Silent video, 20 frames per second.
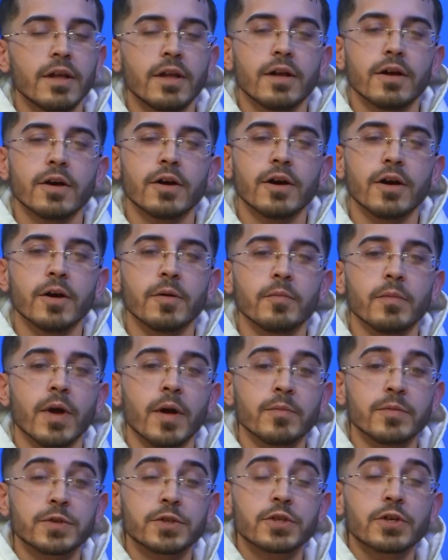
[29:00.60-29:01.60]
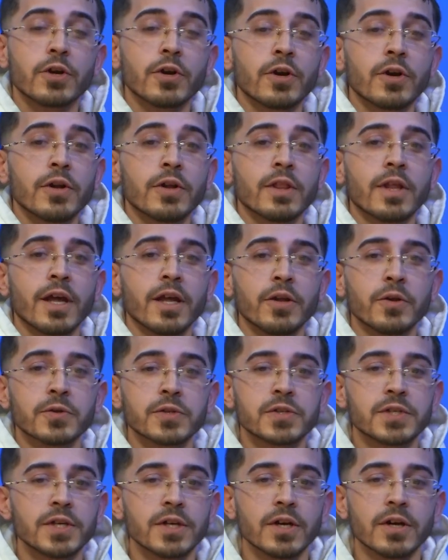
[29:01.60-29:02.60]
I'm sure that you'll
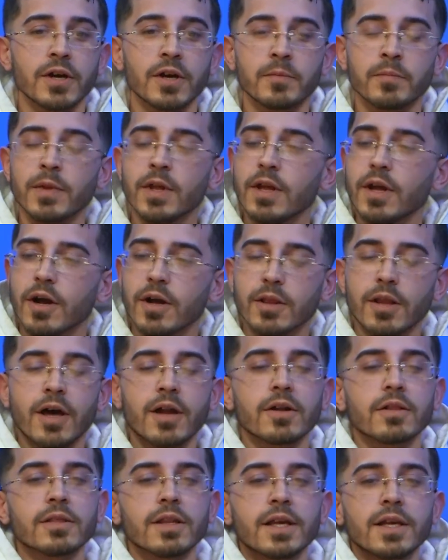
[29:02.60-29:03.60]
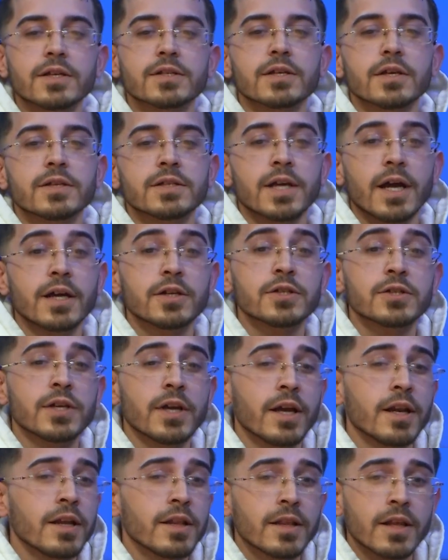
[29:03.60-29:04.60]
see a lot of links attached to
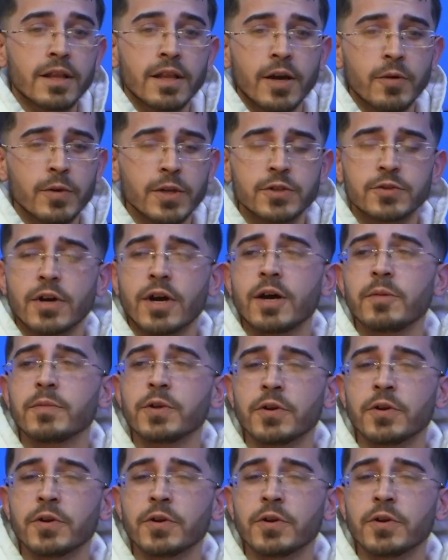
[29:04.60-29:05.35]
anything that we drop.